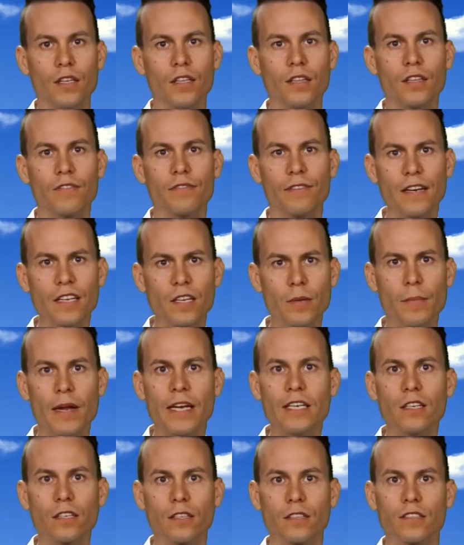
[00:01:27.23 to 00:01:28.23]
The
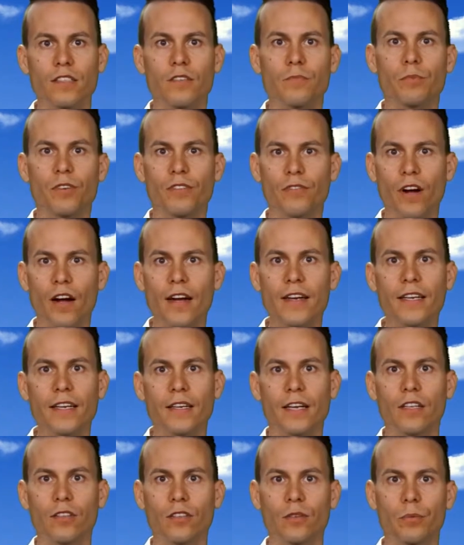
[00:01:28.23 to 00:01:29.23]
fundamentals of providing
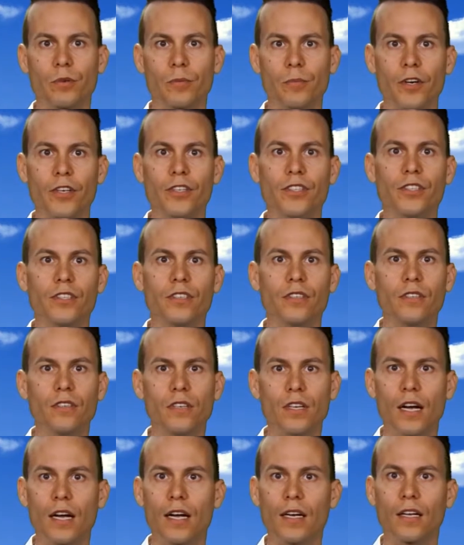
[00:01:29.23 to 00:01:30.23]
health promotion
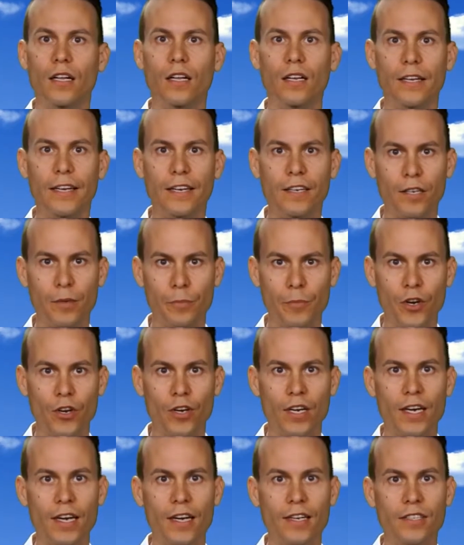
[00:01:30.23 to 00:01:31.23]
are clear
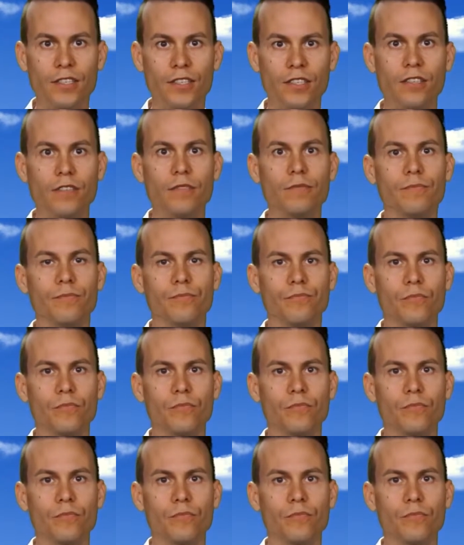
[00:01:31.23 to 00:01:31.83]
communication,